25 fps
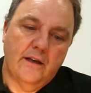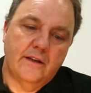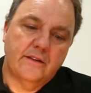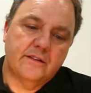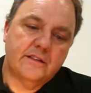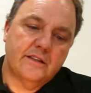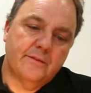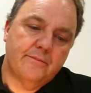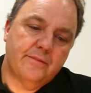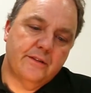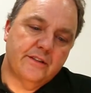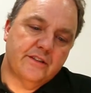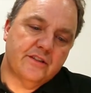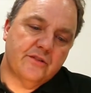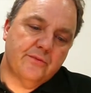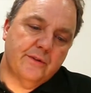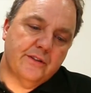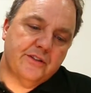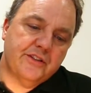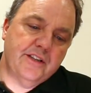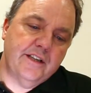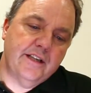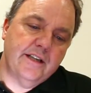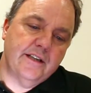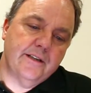Simply
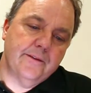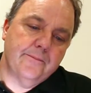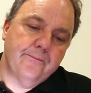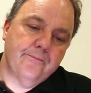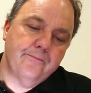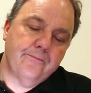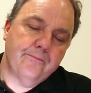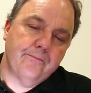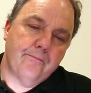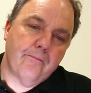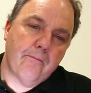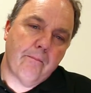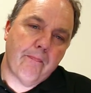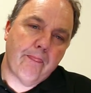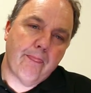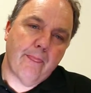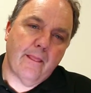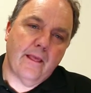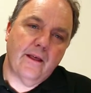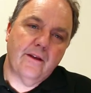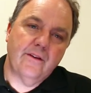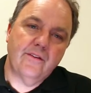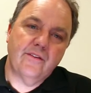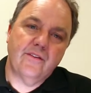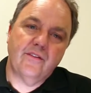switching
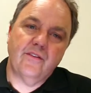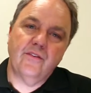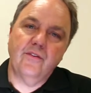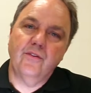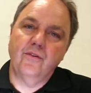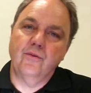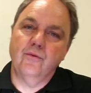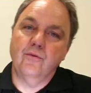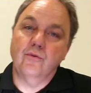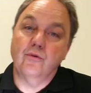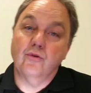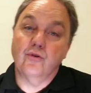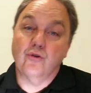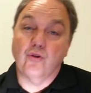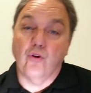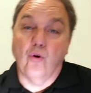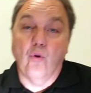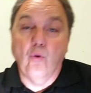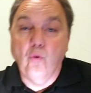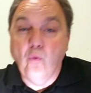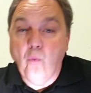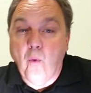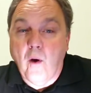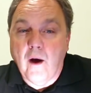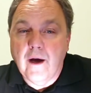to
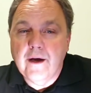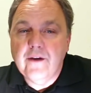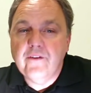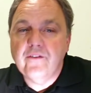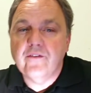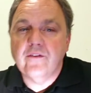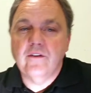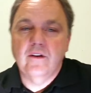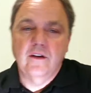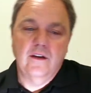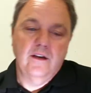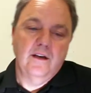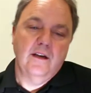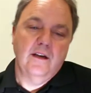cool white